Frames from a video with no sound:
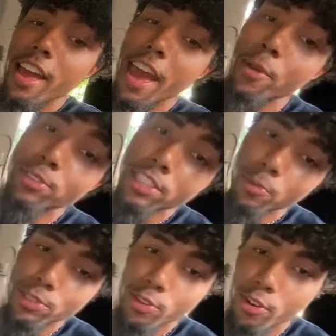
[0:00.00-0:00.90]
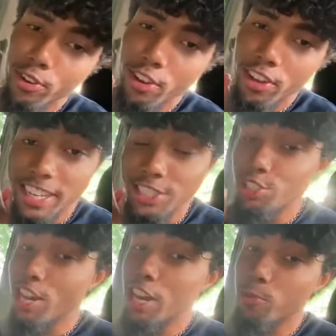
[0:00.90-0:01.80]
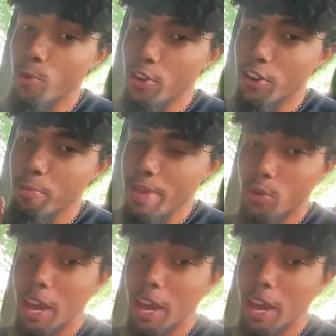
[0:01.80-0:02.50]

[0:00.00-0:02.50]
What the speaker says: Hey, what's up? What's going on? It's Johnny Walker. I'm back.